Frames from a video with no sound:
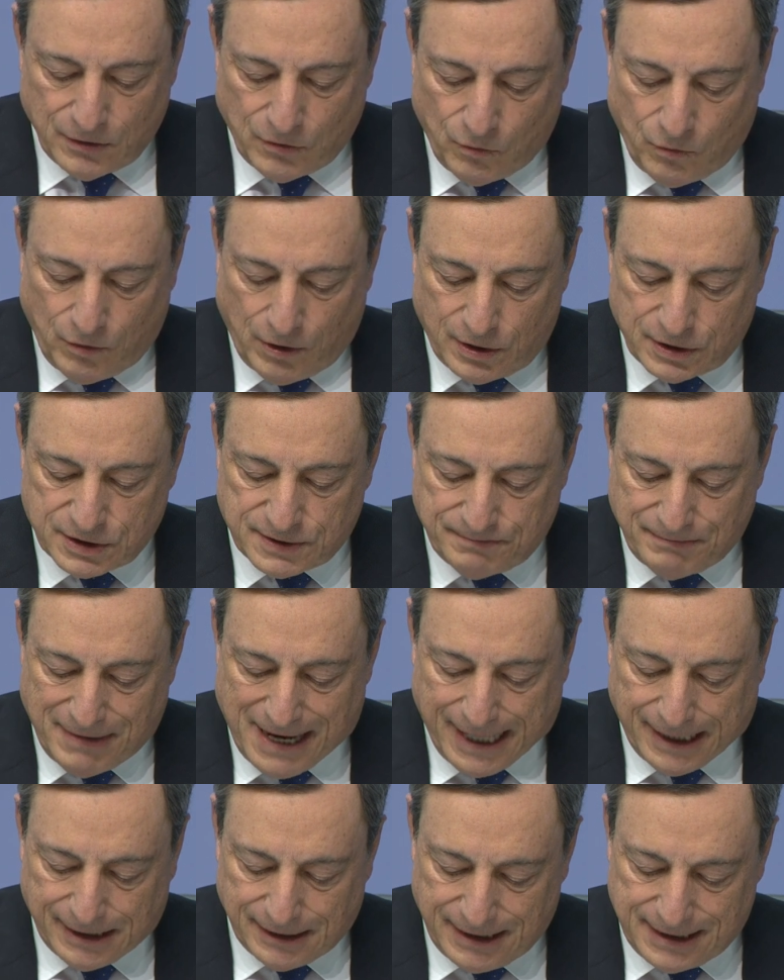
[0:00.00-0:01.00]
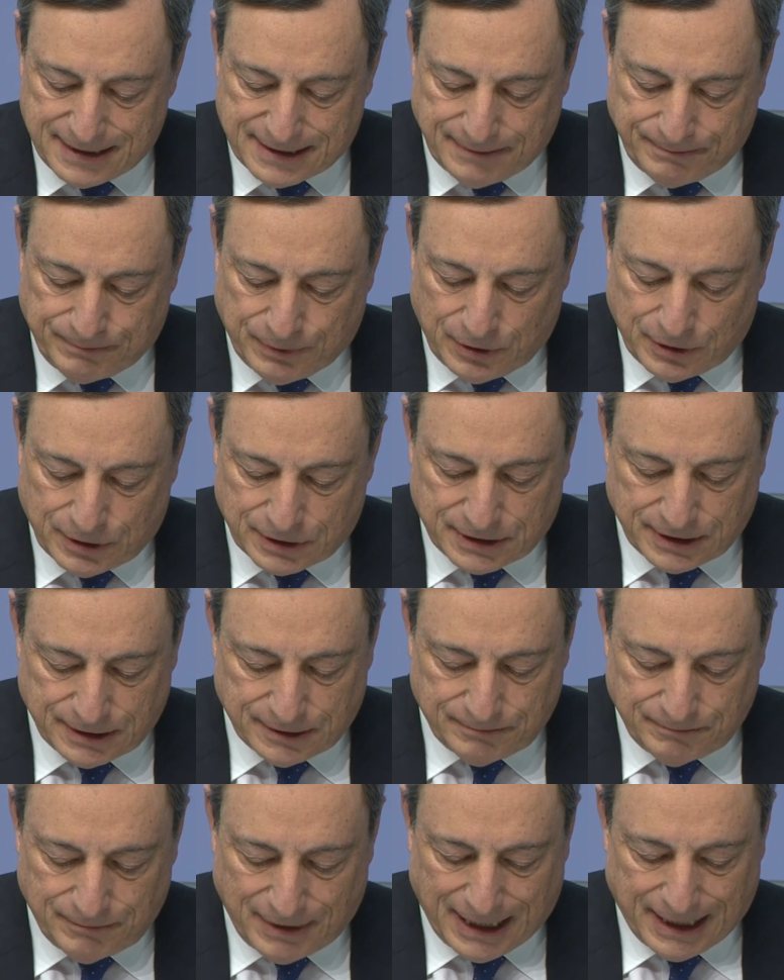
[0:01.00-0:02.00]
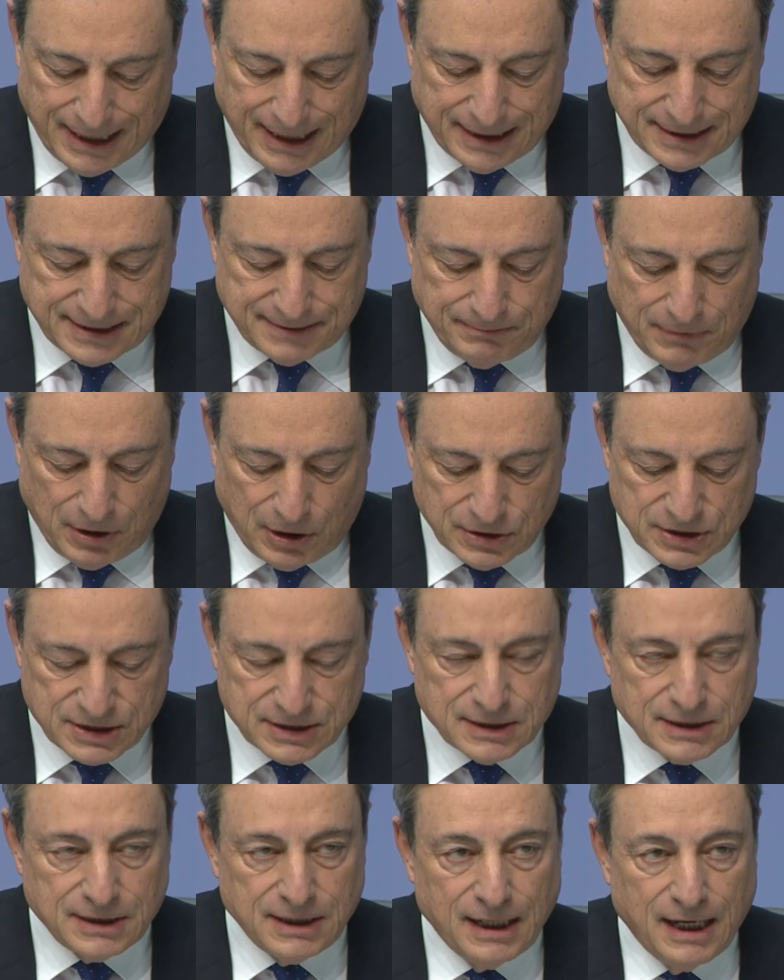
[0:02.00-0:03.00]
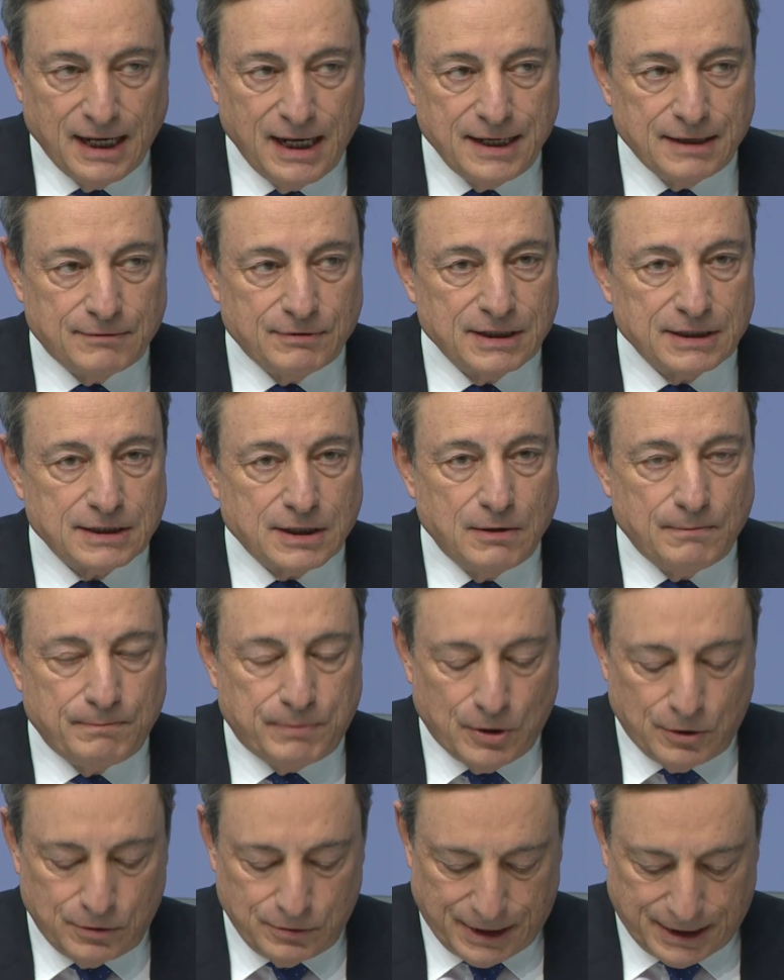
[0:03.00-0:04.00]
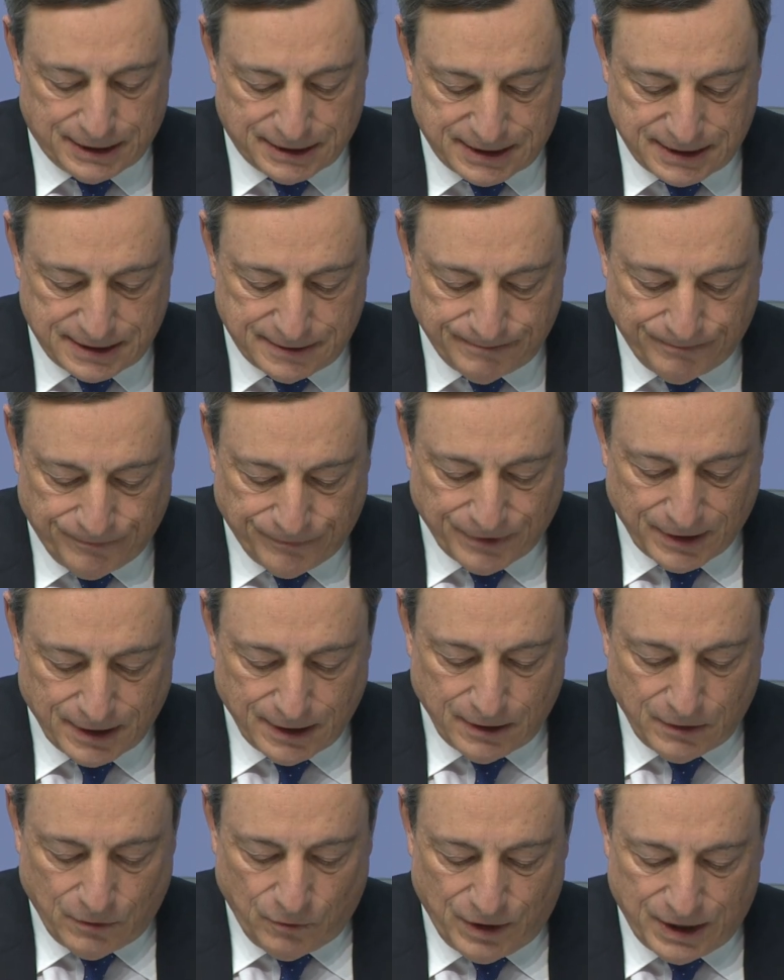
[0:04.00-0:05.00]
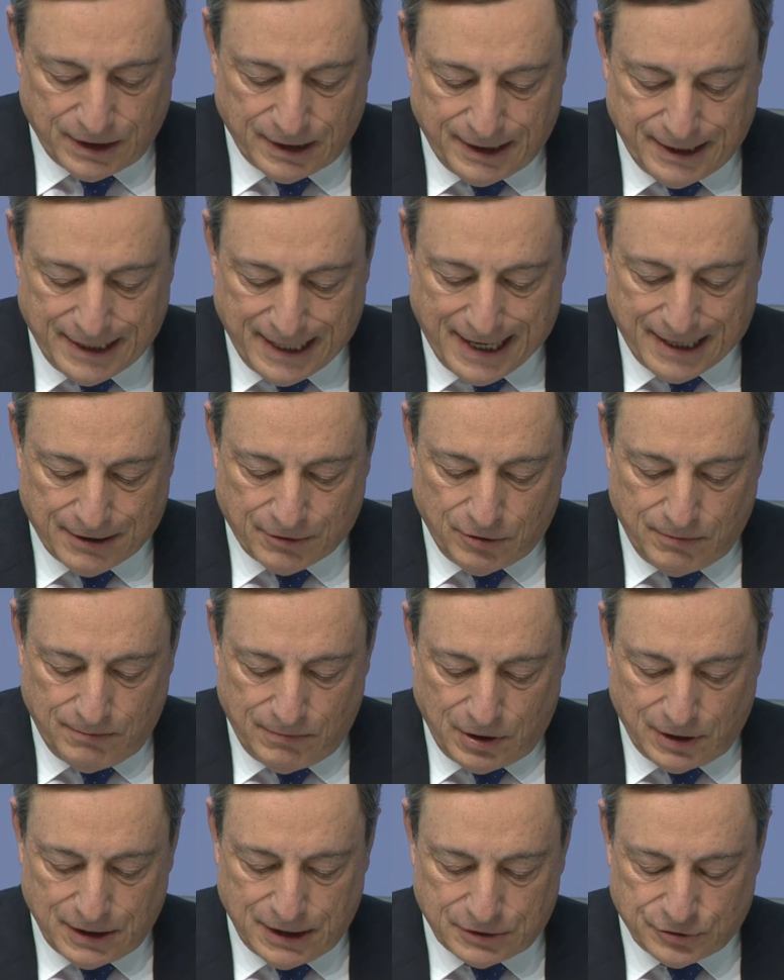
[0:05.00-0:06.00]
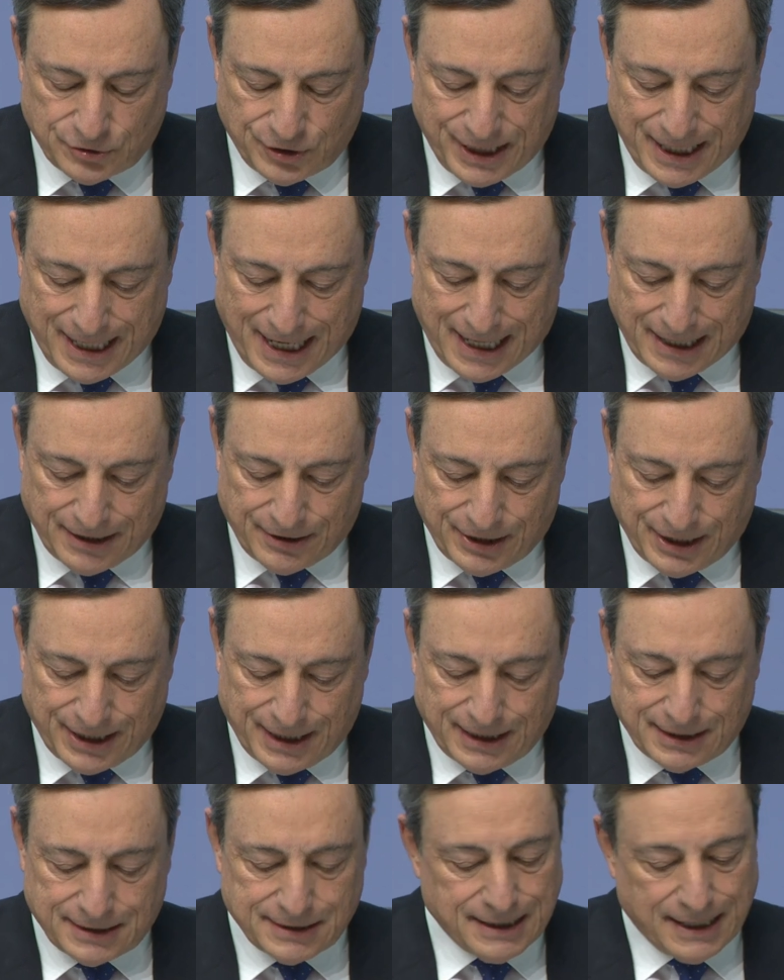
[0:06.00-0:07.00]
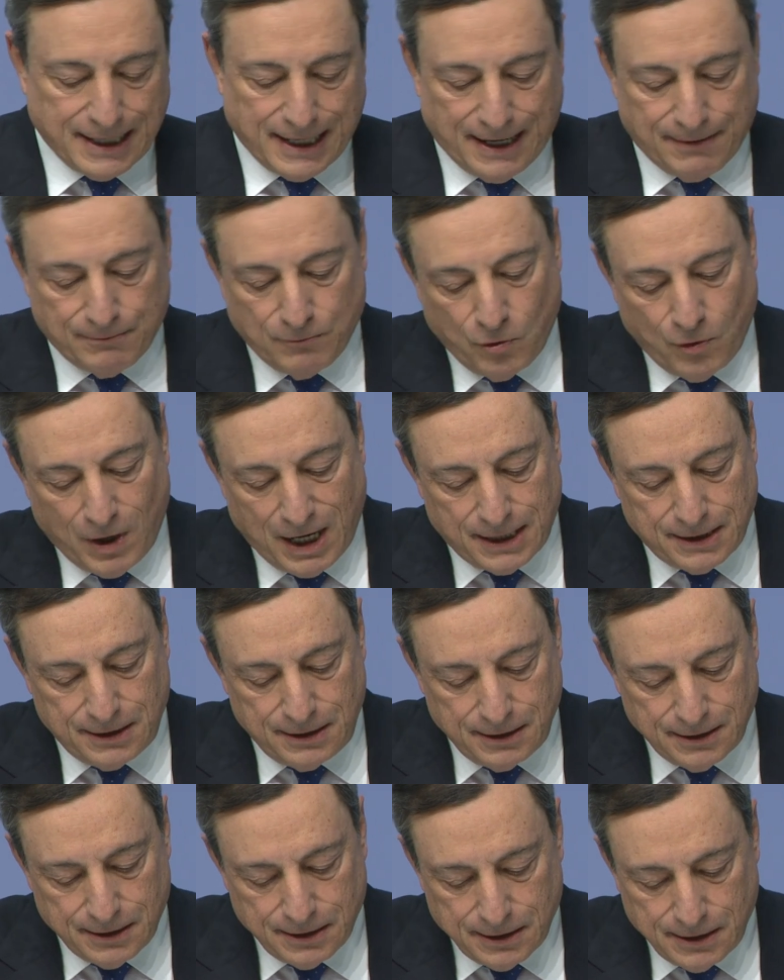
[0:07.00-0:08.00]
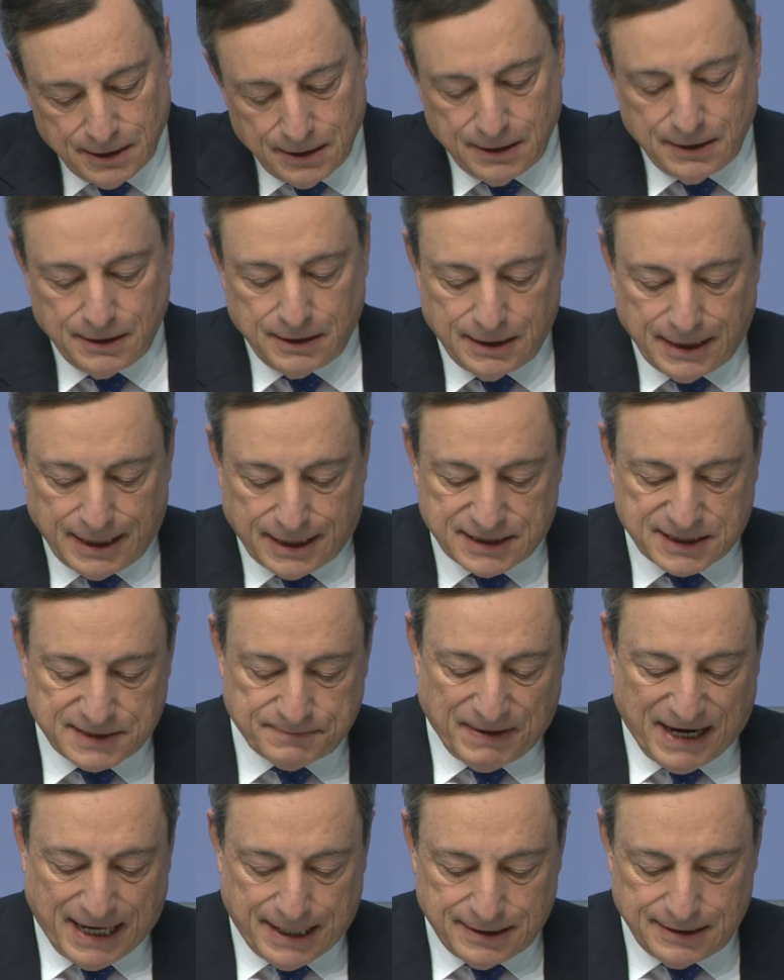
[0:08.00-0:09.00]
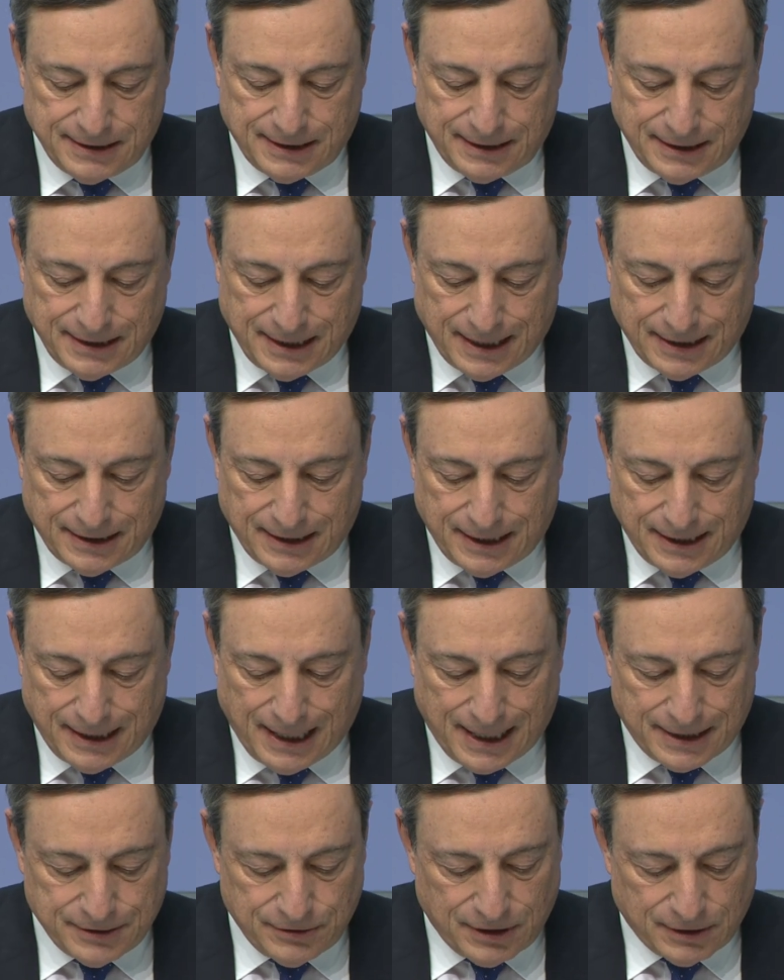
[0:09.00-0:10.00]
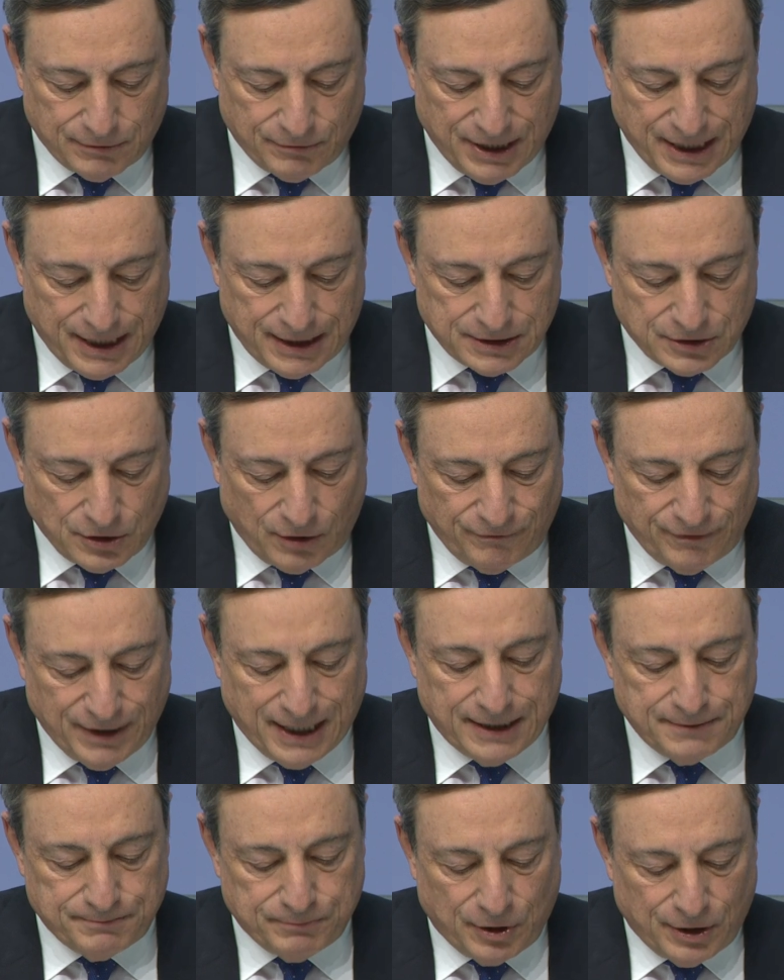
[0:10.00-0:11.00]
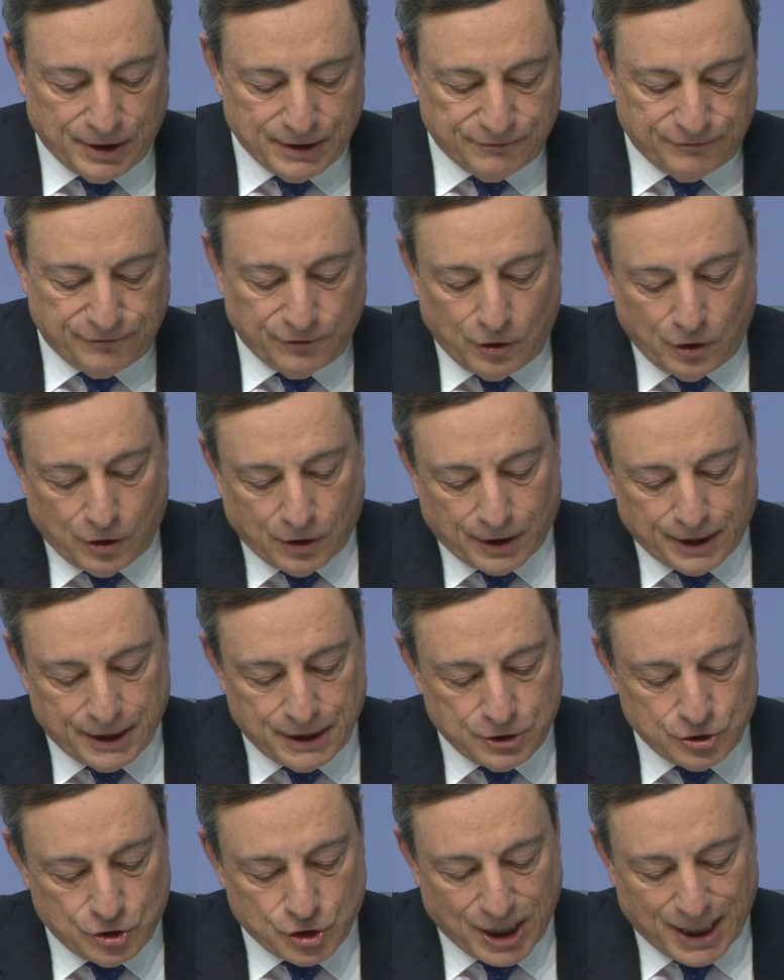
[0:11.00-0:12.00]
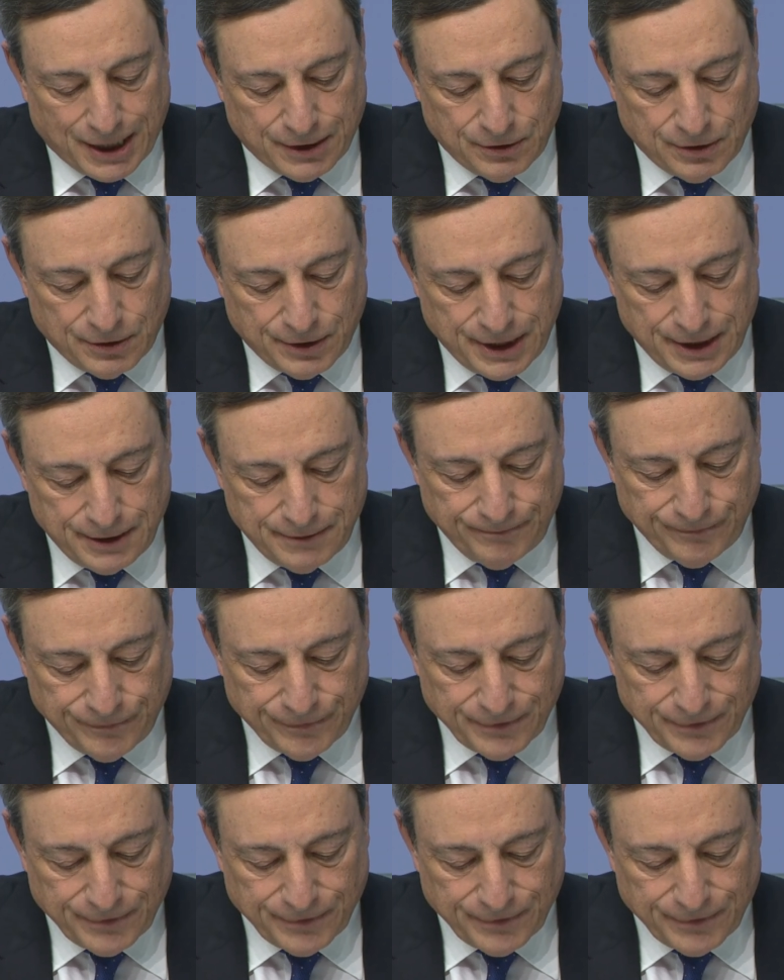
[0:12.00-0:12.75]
was mainly supported by its most liquid components, with a narrow monetary aggregate, M1, expanding at an annual rate of 8.4% in January